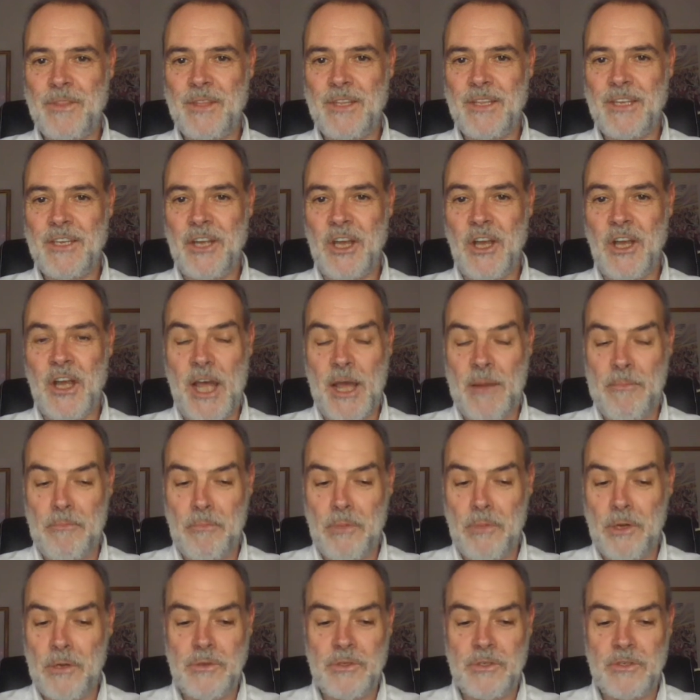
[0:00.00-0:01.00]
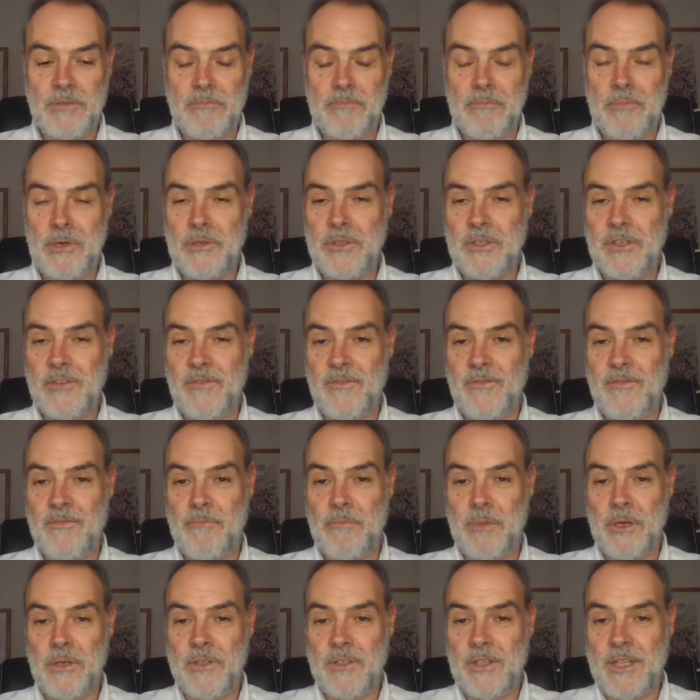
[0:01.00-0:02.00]
You know, and most most of
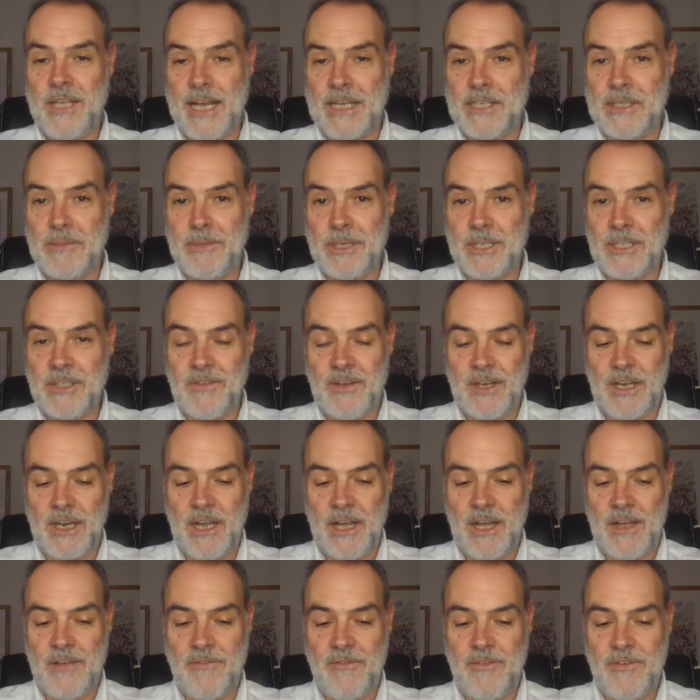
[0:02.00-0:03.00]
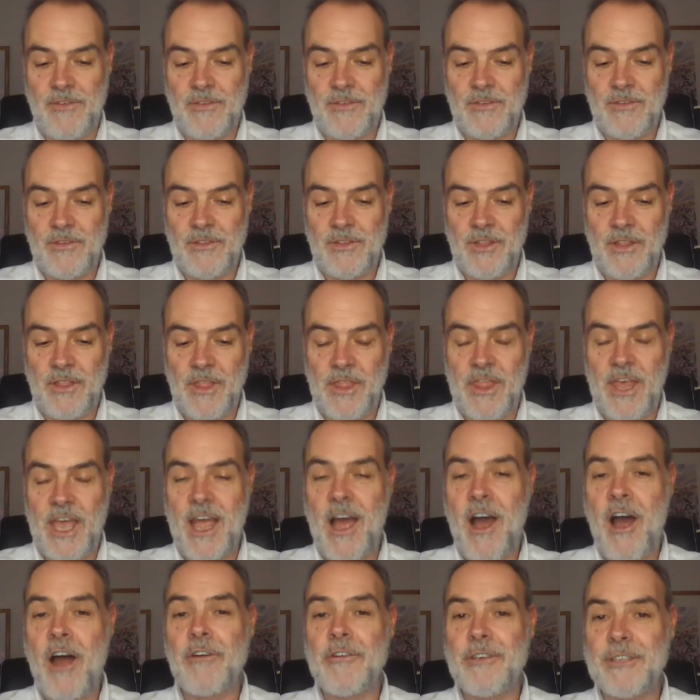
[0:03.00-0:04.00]
most of the aspects of our life, they
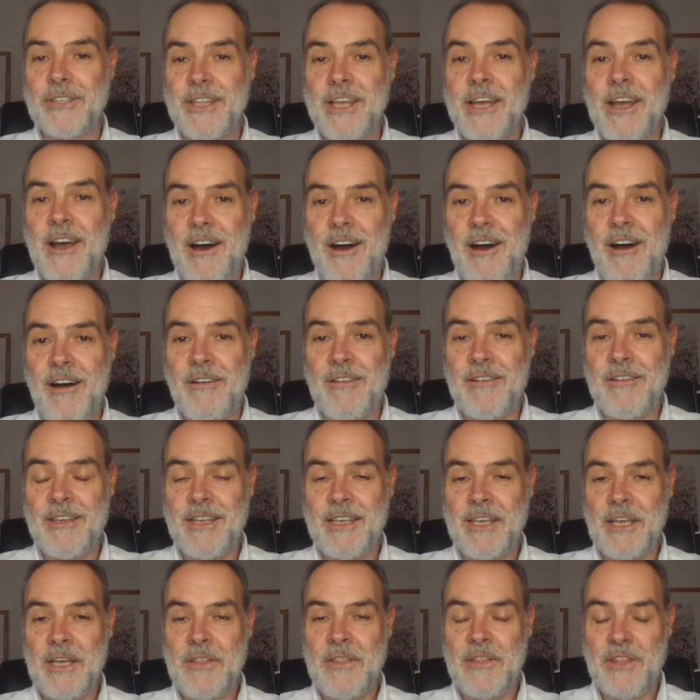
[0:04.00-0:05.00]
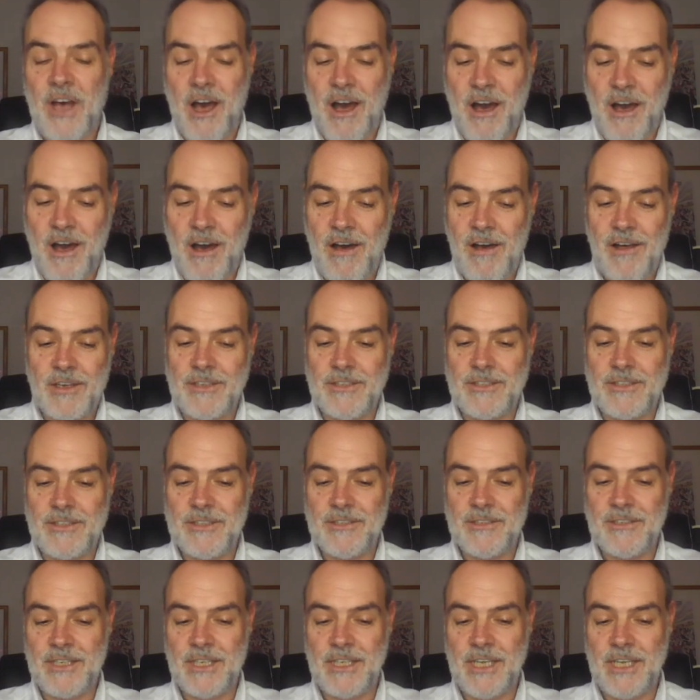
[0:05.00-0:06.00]
are as they are the
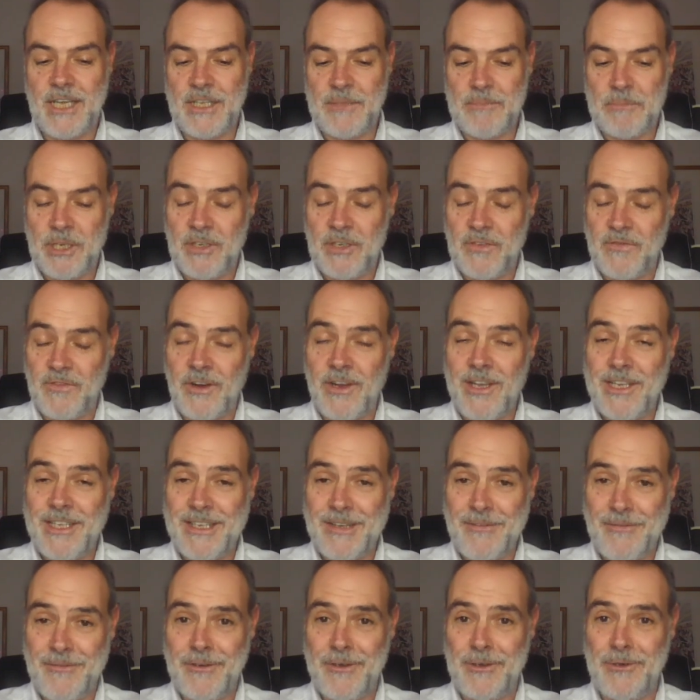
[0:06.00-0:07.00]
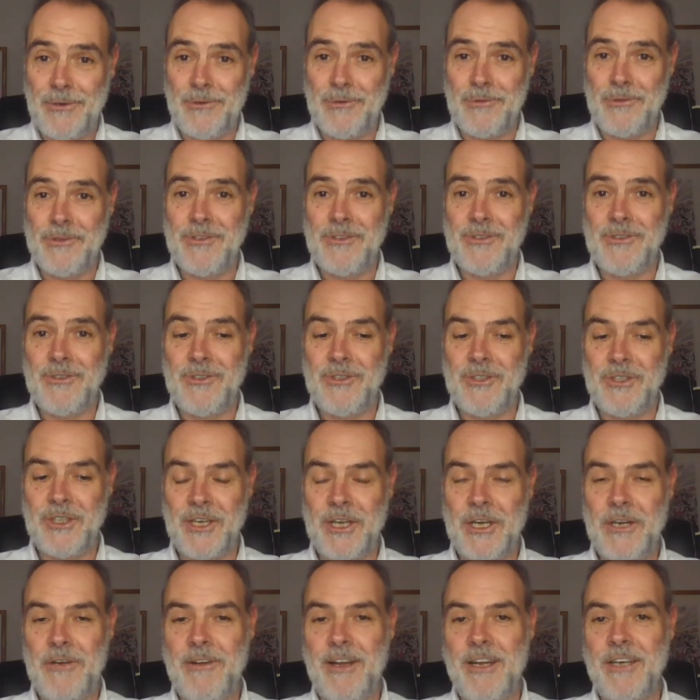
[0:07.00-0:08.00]
hardest, it, it, but it's very difficult to
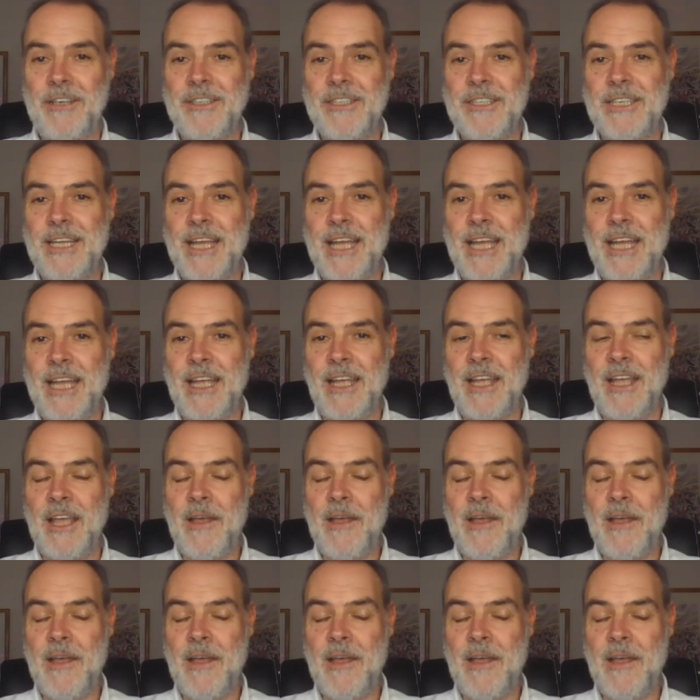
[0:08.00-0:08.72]
turn around and say,